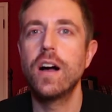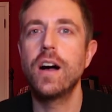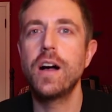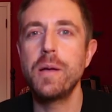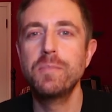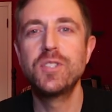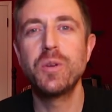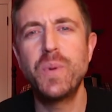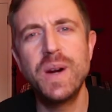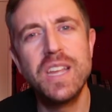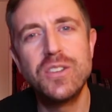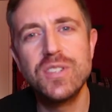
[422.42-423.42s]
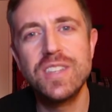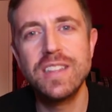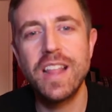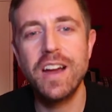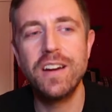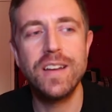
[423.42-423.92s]
So pretty
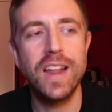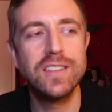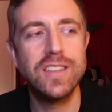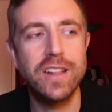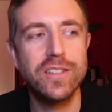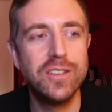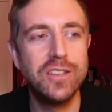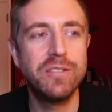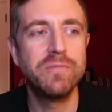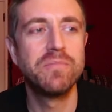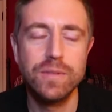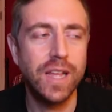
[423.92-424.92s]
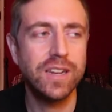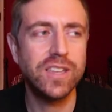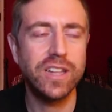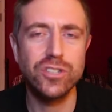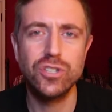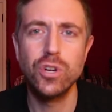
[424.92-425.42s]
interesting there. Not exactly
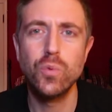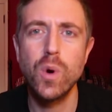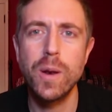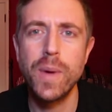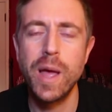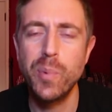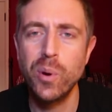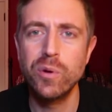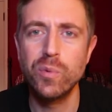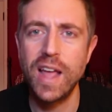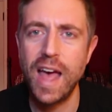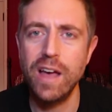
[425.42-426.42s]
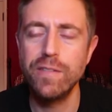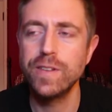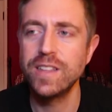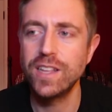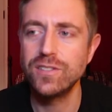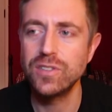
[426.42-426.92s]
sure what my opponent would have
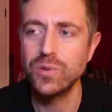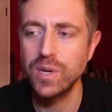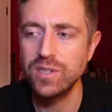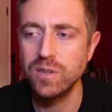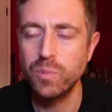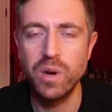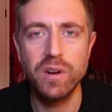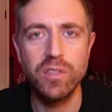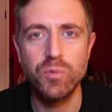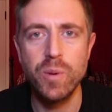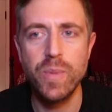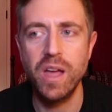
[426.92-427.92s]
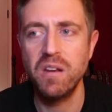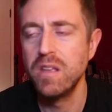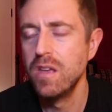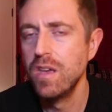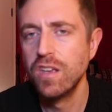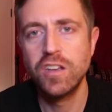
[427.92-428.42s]
in that situation to put in a 3-bet.
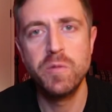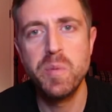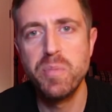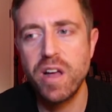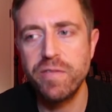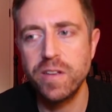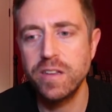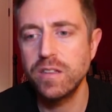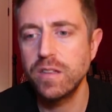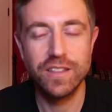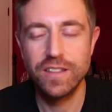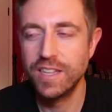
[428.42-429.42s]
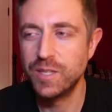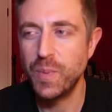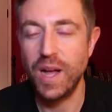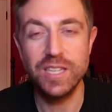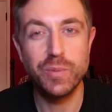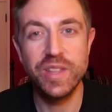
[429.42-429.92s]
Could be bluffing. It's
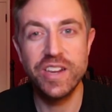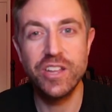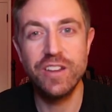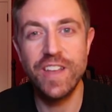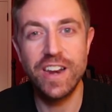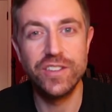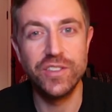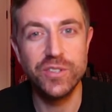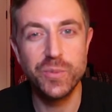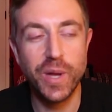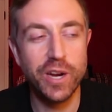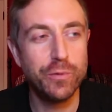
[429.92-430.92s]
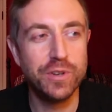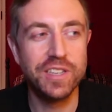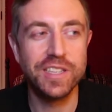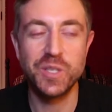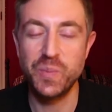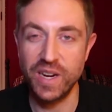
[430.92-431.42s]
possible that he could have had a deuce, but I would
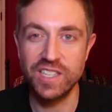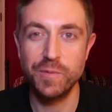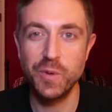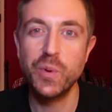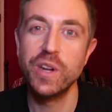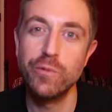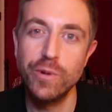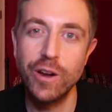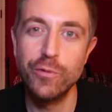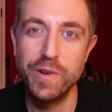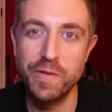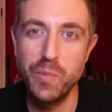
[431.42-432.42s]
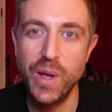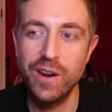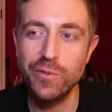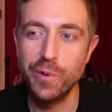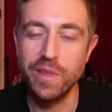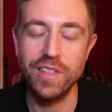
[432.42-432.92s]
expect him to put in a river
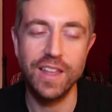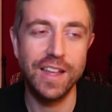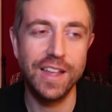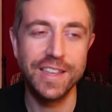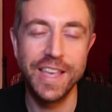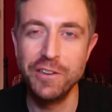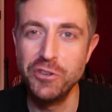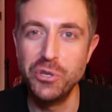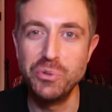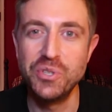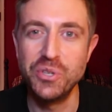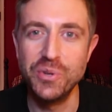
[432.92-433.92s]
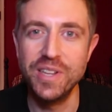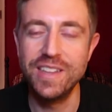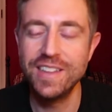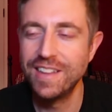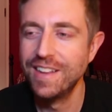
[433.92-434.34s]
bet with king deuce suited.